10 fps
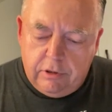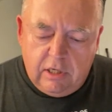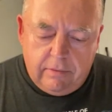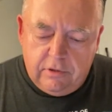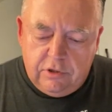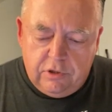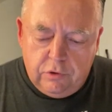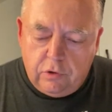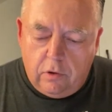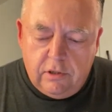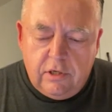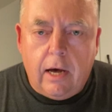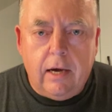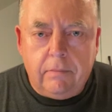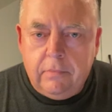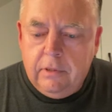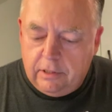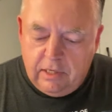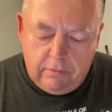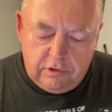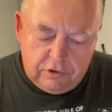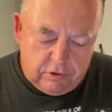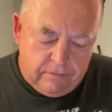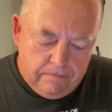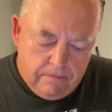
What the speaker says: chemists use all the time in chemistry.